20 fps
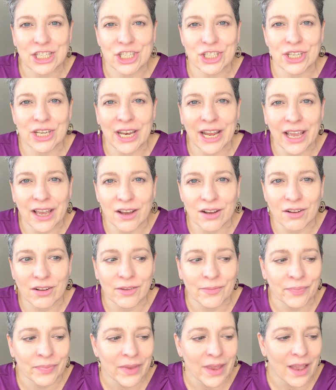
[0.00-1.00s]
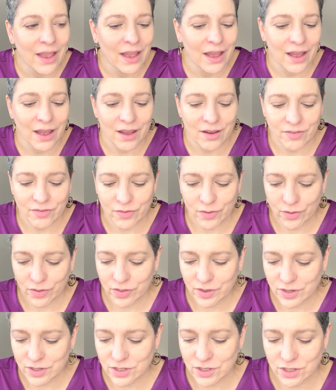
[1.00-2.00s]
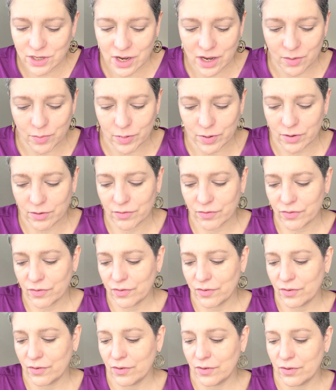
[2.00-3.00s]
Chanel for this type of